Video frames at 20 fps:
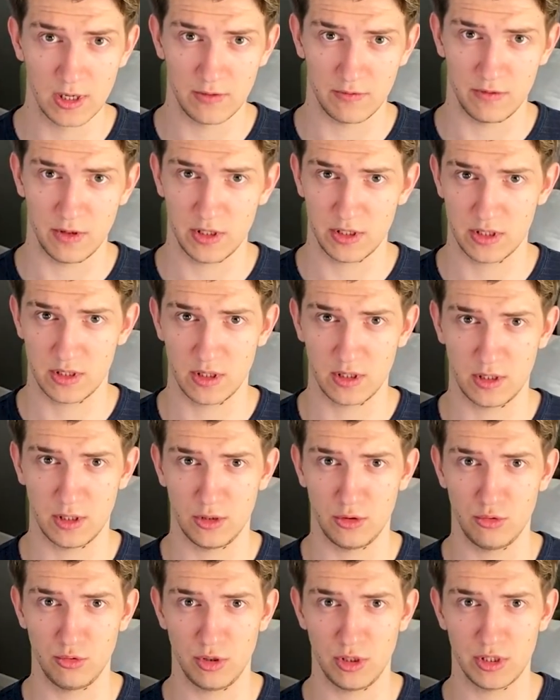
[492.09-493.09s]
they
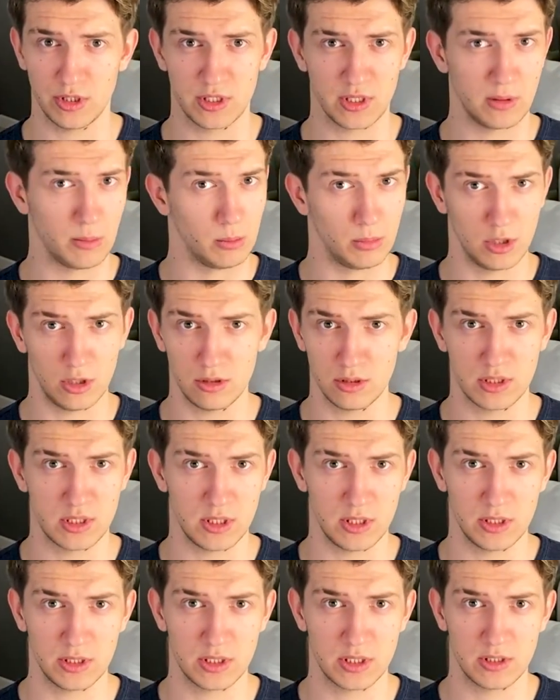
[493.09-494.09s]
started doing some
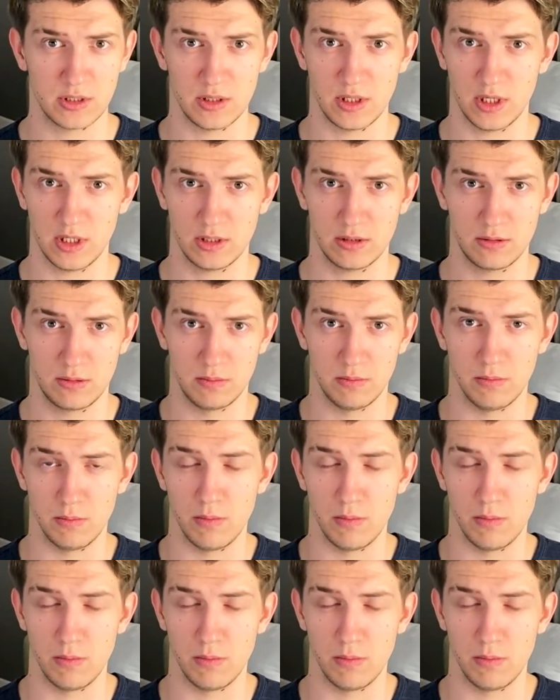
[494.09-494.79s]
nonsense that